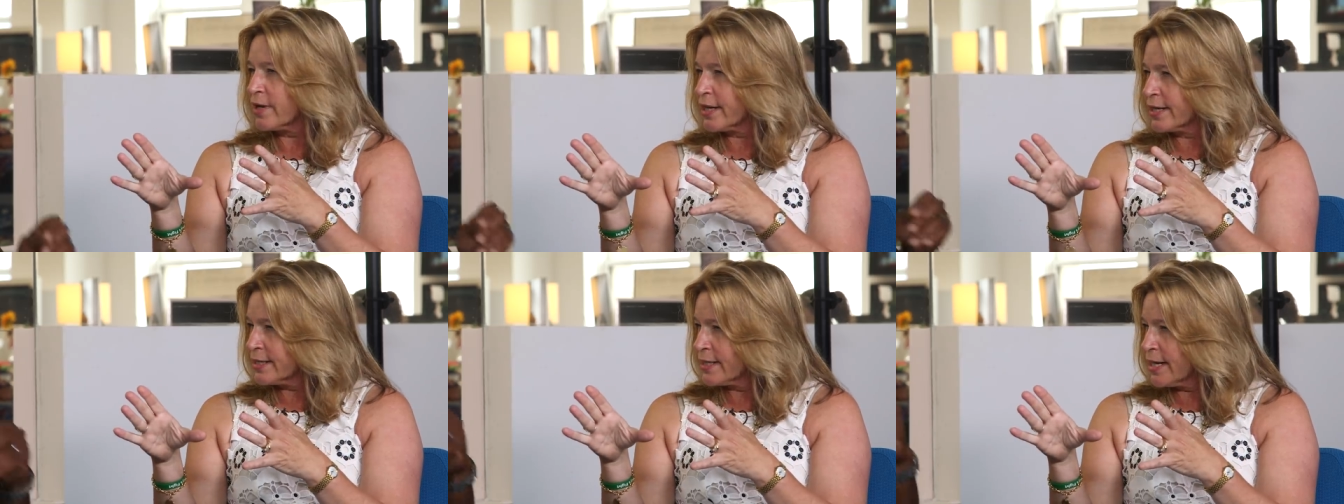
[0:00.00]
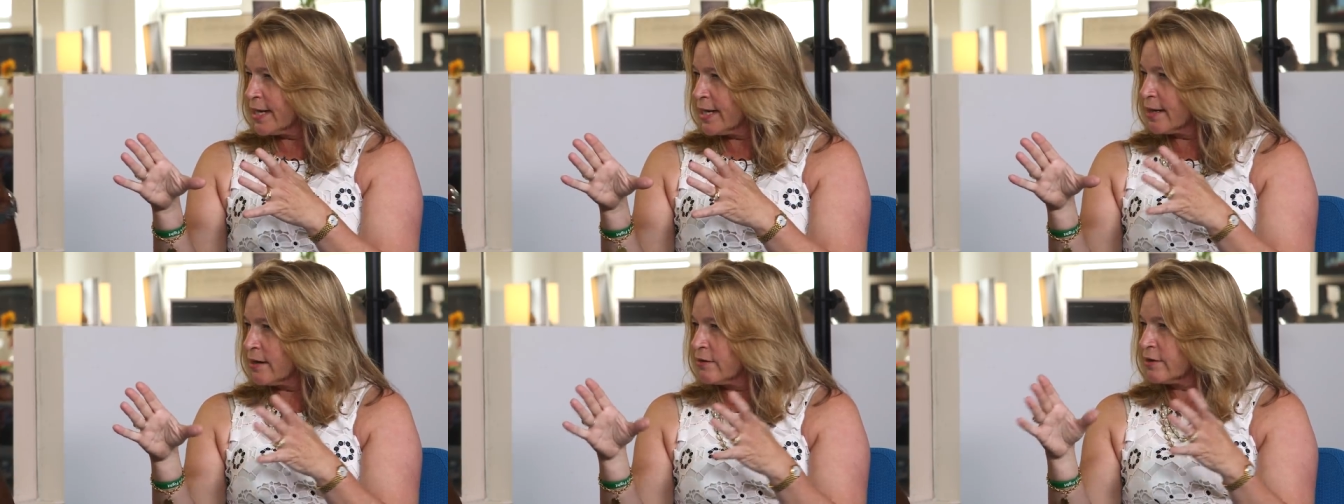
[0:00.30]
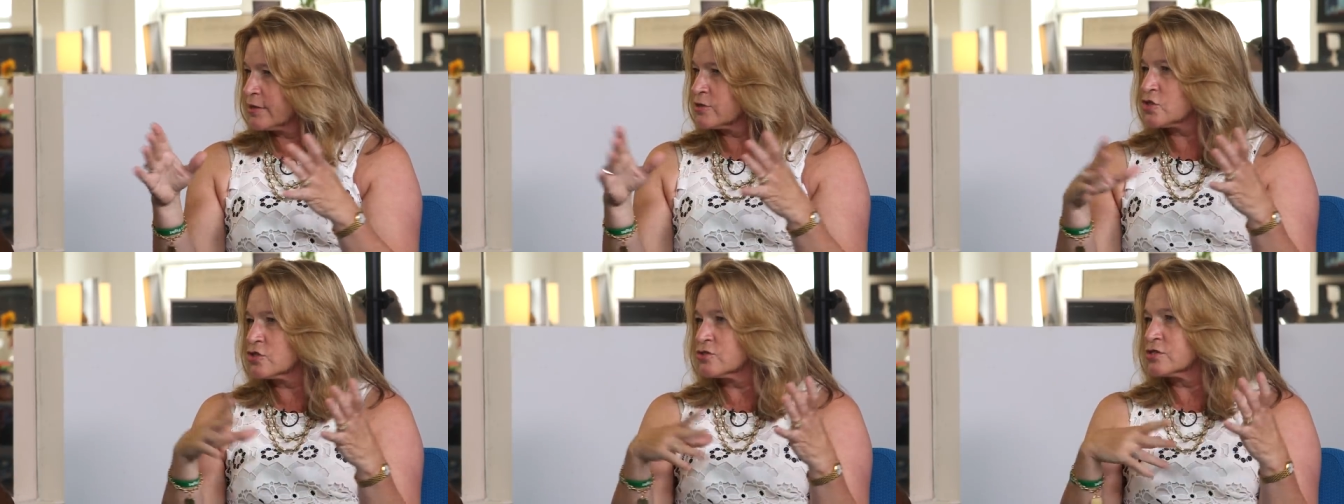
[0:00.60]
right now
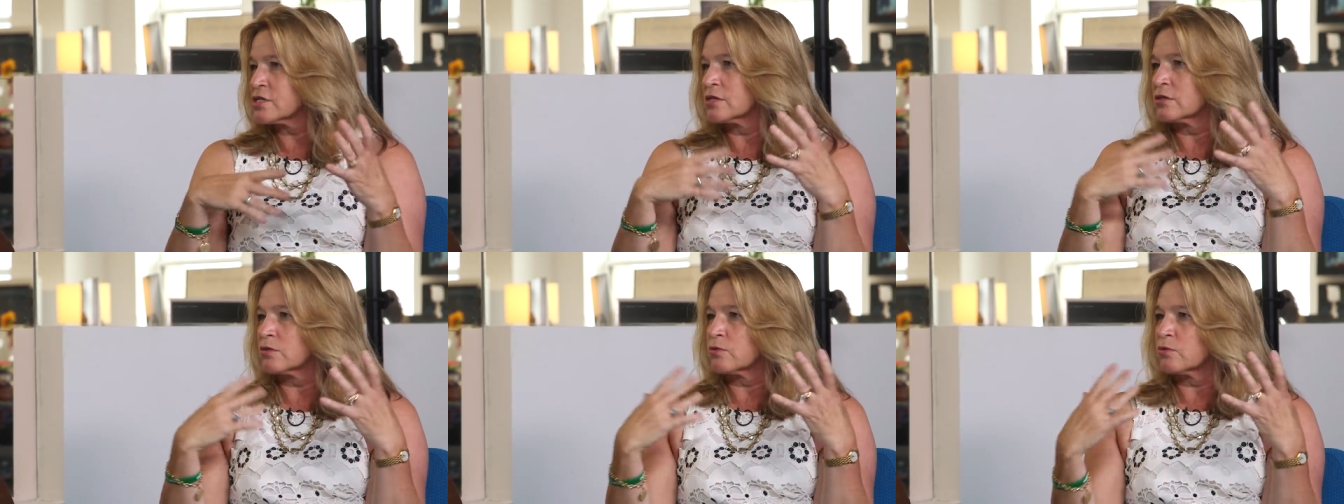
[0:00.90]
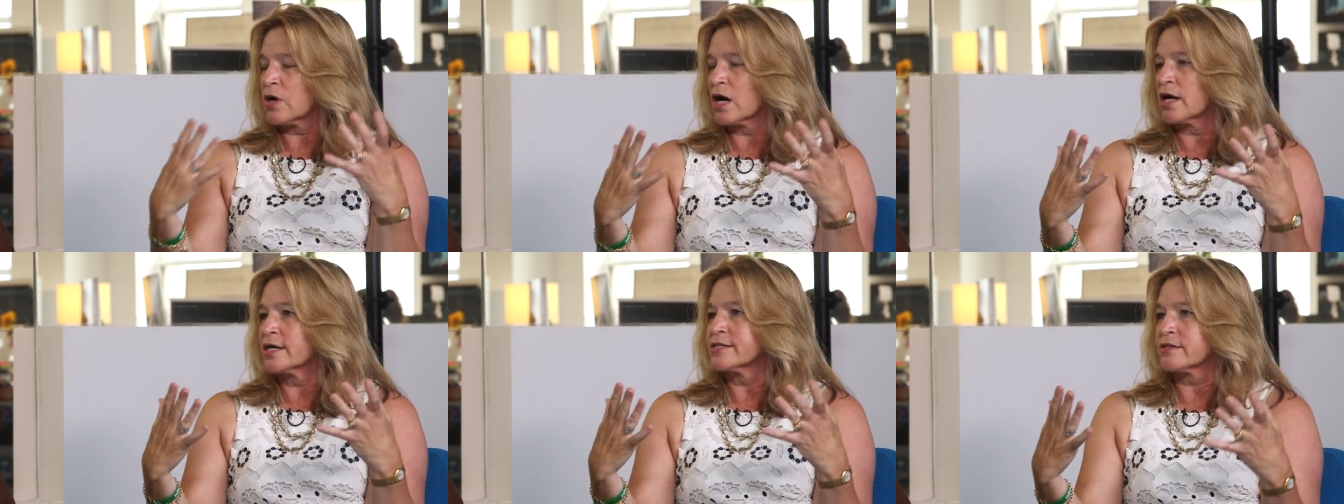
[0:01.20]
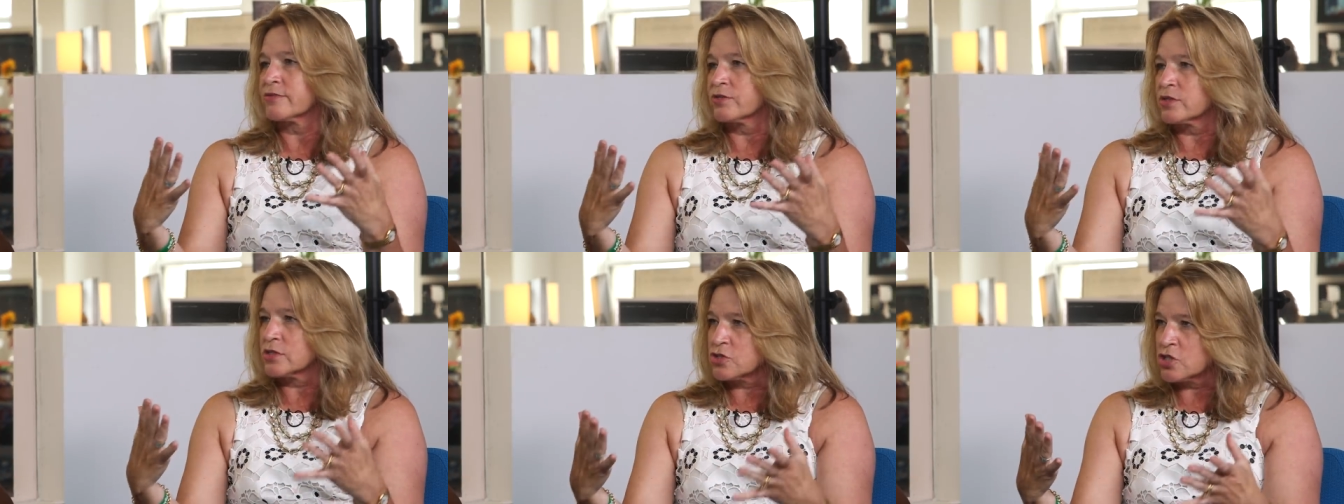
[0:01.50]
as you see the
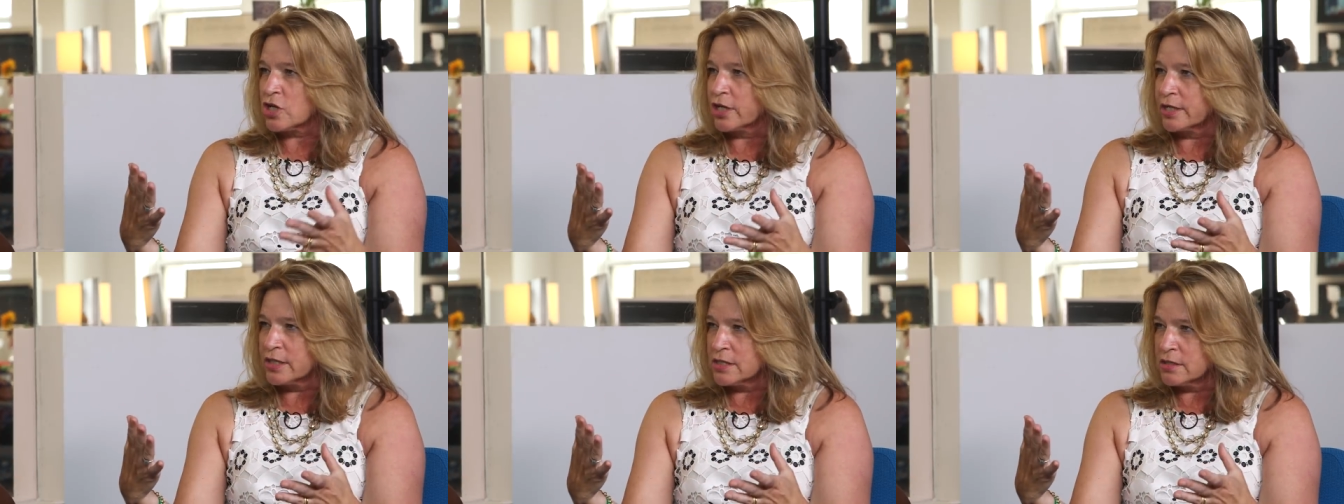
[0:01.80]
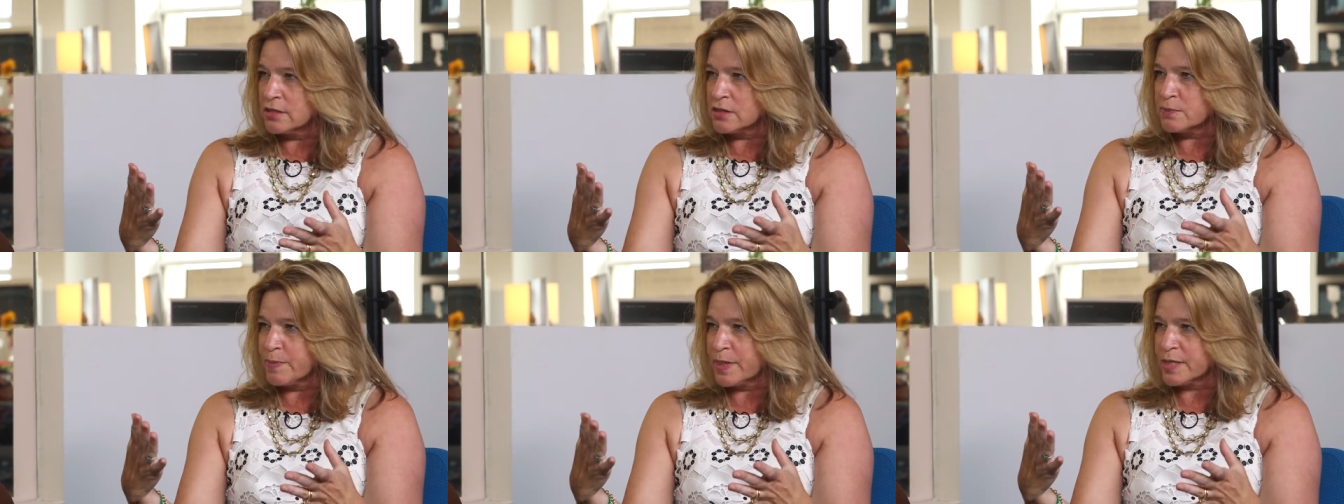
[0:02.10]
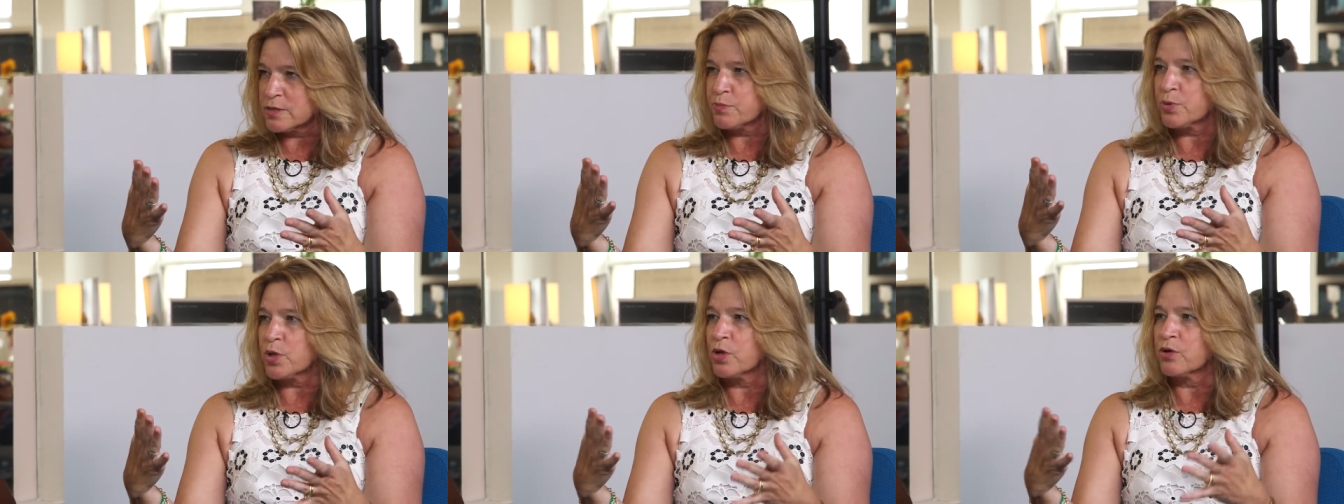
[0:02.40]
rise of the Chinese
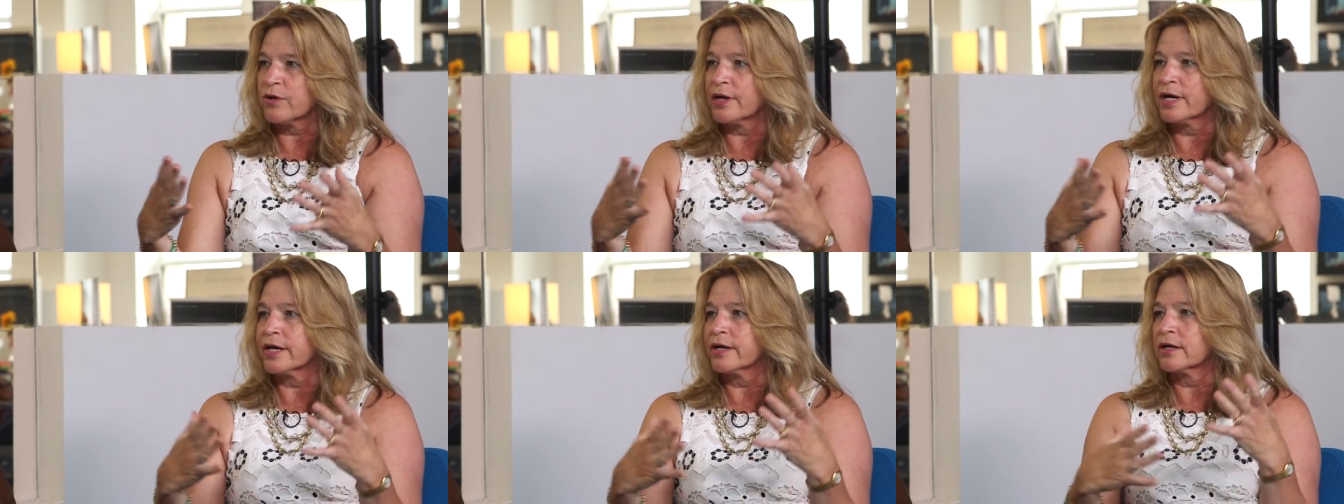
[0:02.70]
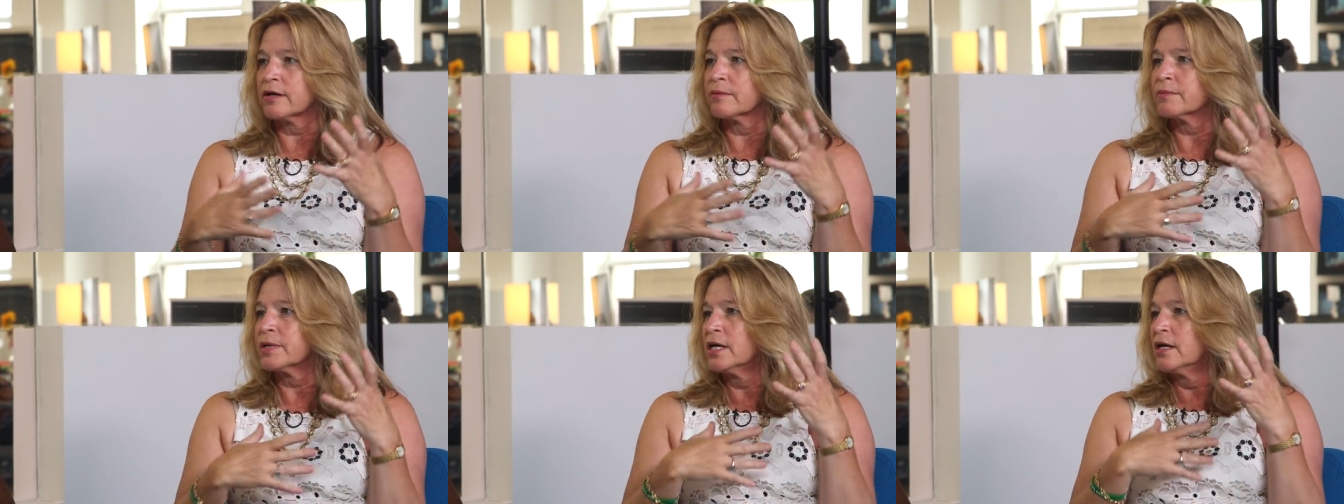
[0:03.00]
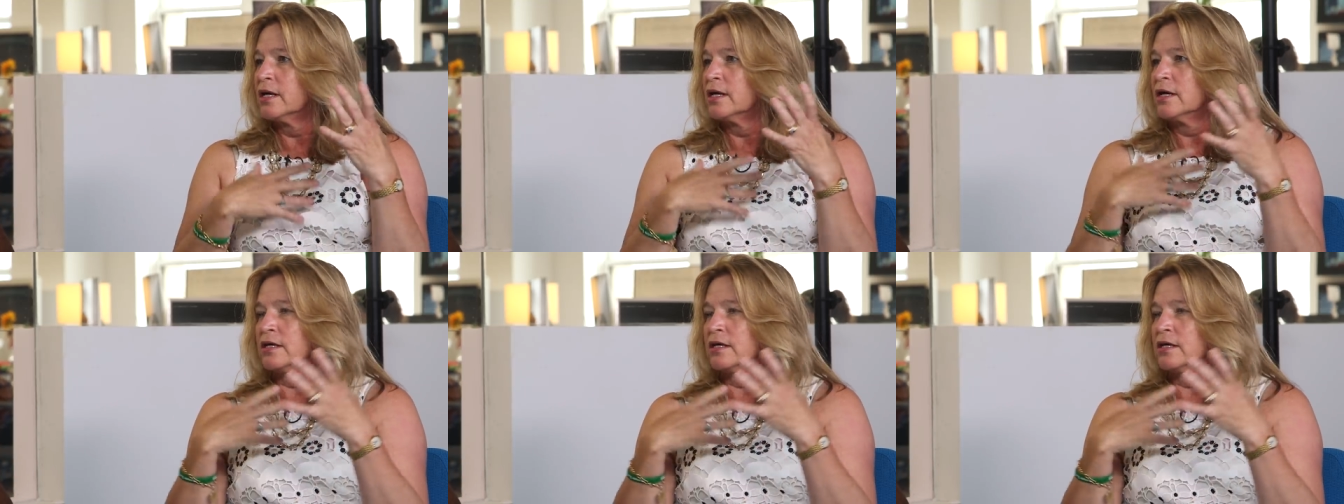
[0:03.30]
space program. Right.